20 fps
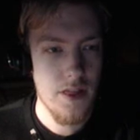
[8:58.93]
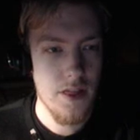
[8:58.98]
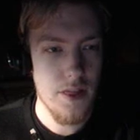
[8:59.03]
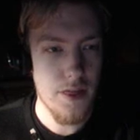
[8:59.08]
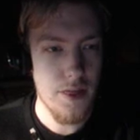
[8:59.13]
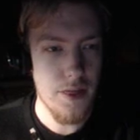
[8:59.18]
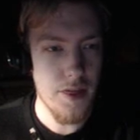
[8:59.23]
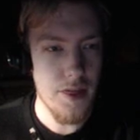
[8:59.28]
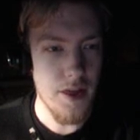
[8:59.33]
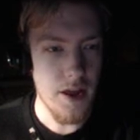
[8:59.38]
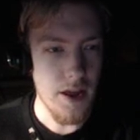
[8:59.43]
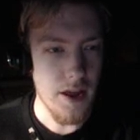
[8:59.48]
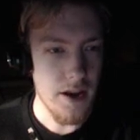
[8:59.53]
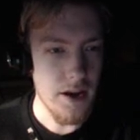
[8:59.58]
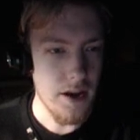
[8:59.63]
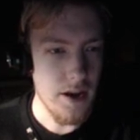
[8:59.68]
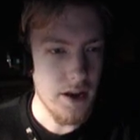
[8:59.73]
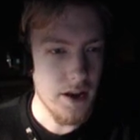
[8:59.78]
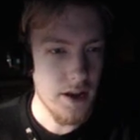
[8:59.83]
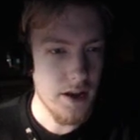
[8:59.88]
Then
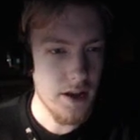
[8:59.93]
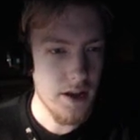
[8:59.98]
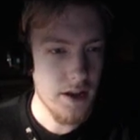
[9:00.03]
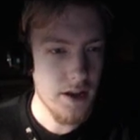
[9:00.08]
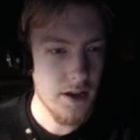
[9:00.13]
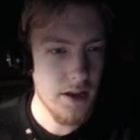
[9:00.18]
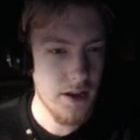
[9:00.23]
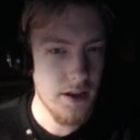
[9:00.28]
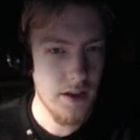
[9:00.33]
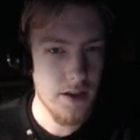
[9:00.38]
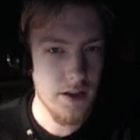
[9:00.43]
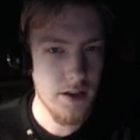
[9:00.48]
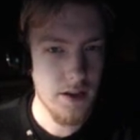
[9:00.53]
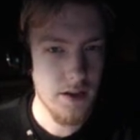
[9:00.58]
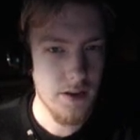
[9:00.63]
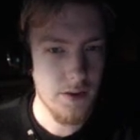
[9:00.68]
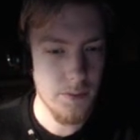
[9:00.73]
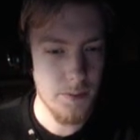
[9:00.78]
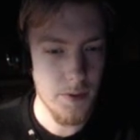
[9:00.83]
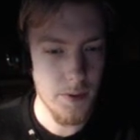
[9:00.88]

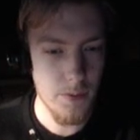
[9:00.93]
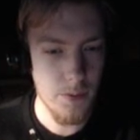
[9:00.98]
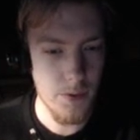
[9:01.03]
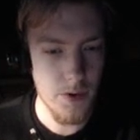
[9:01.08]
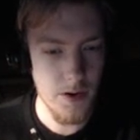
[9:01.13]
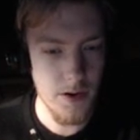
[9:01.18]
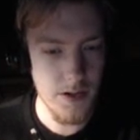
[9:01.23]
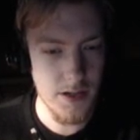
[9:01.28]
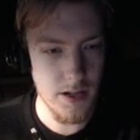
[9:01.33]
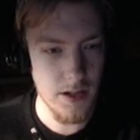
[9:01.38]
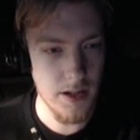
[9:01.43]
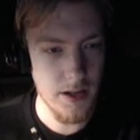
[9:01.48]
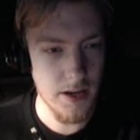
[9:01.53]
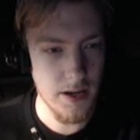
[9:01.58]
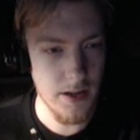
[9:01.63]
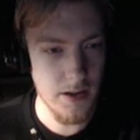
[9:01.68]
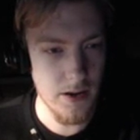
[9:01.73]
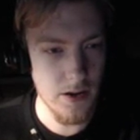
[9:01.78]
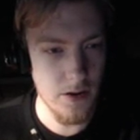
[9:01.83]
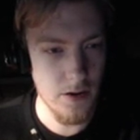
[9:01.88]
we want a
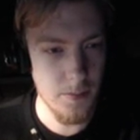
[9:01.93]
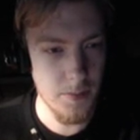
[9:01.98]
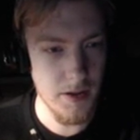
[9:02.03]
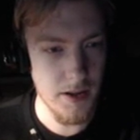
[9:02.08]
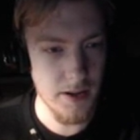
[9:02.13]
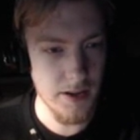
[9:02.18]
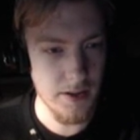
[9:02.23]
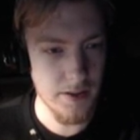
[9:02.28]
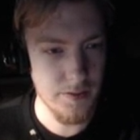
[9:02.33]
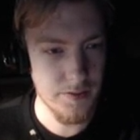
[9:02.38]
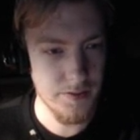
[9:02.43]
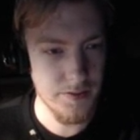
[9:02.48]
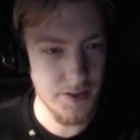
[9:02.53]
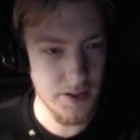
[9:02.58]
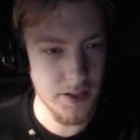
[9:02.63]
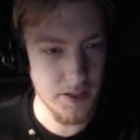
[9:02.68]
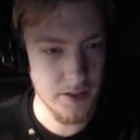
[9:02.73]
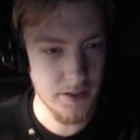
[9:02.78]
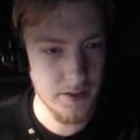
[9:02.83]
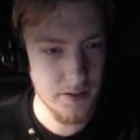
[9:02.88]
Lightning Golem-like
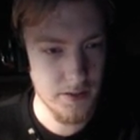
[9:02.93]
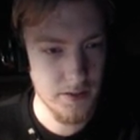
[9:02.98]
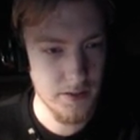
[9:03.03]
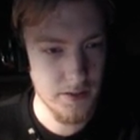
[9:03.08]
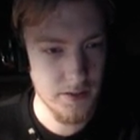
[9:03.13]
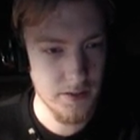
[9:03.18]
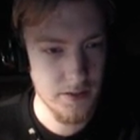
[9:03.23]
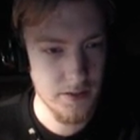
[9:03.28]
effect.